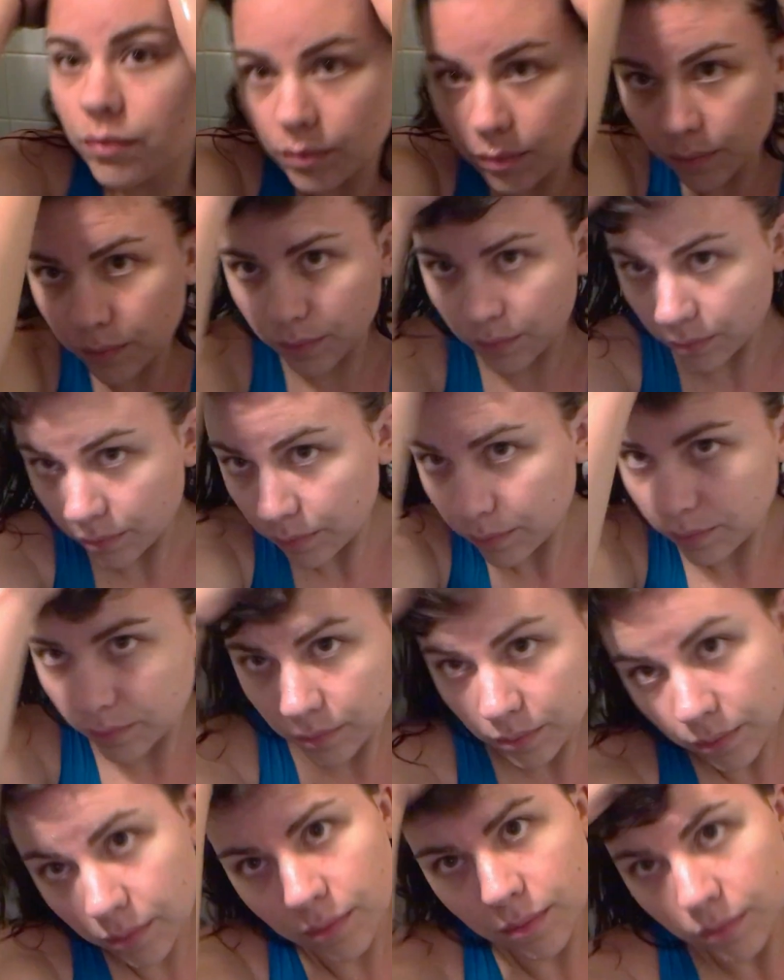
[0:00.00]
use about
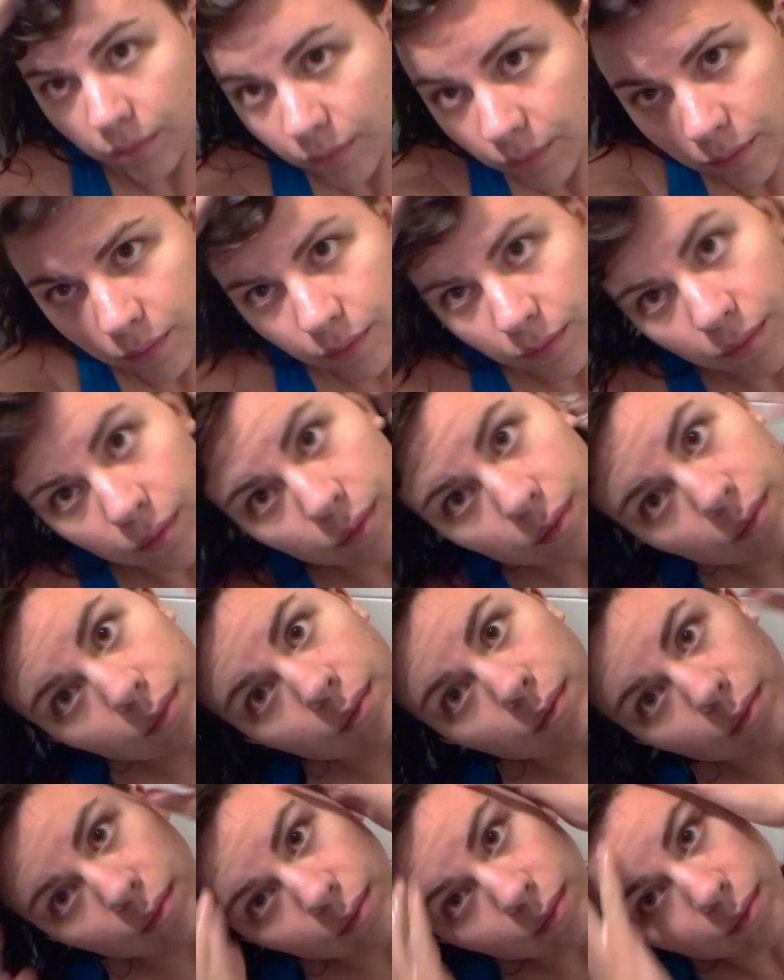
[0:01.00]
like
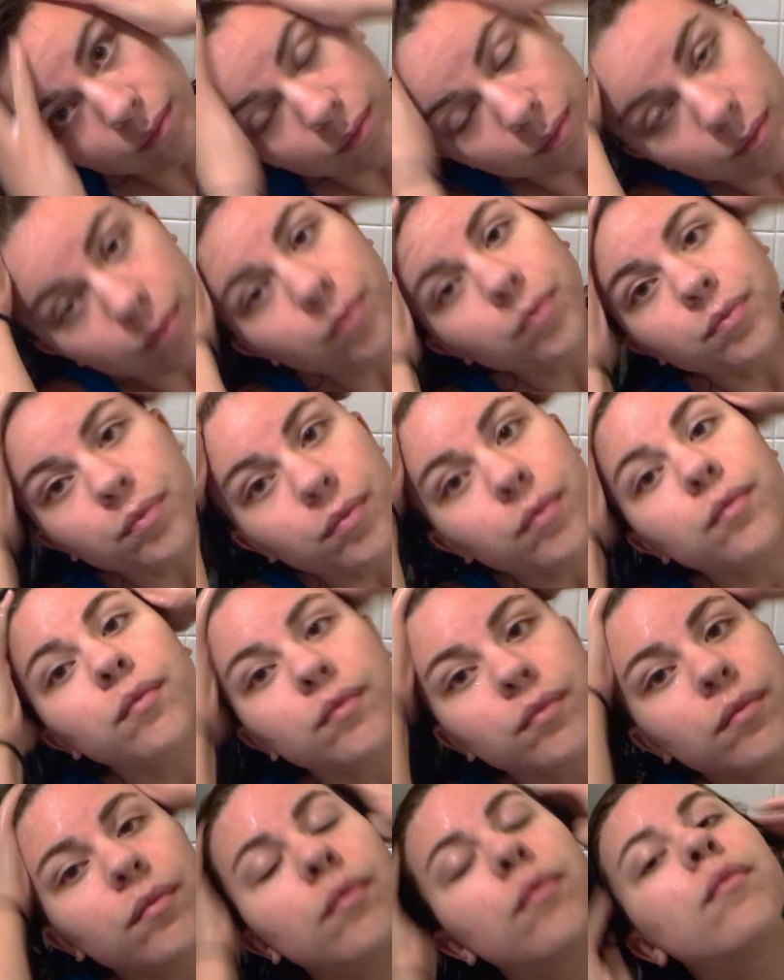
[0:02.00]
a quarter size
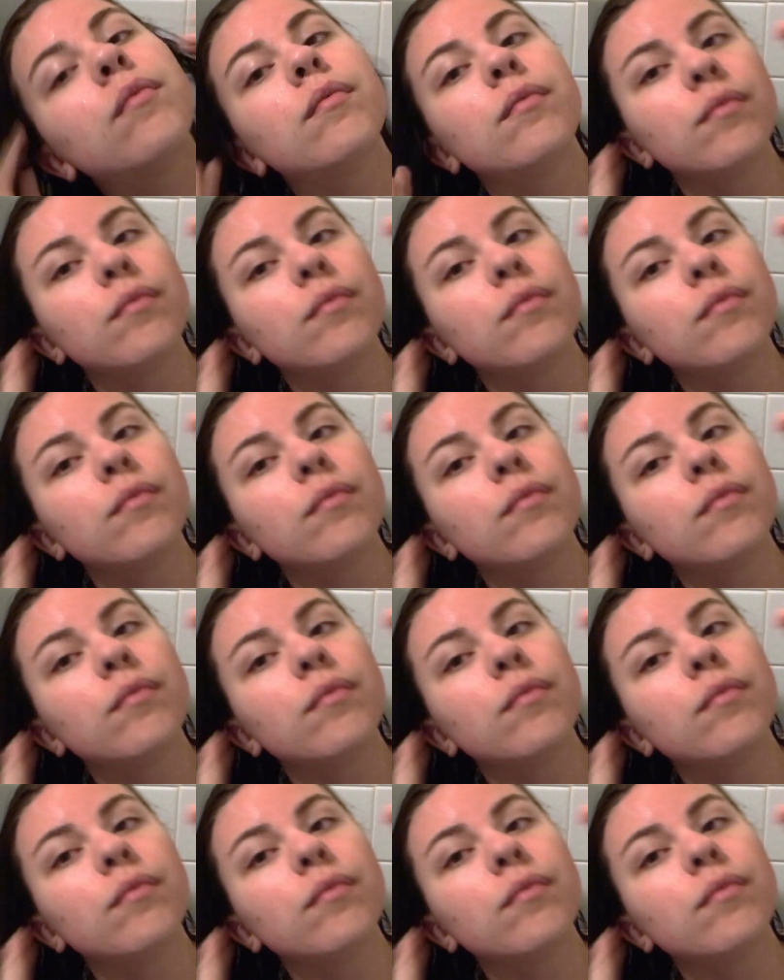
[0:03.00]
amount